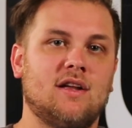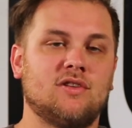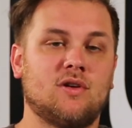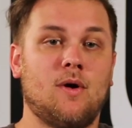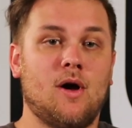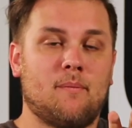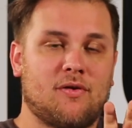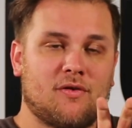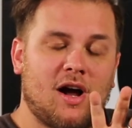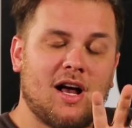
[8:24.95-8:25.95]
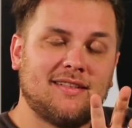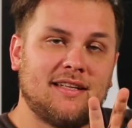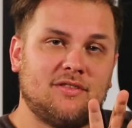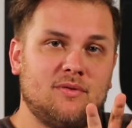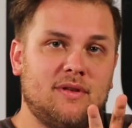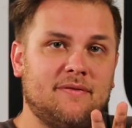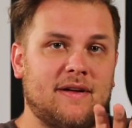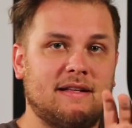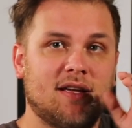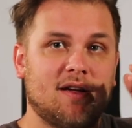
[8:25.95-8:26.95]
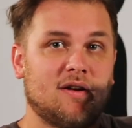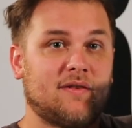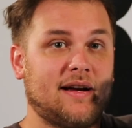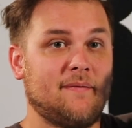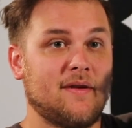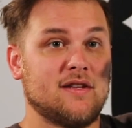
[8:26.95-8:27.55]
So process through the offense, right?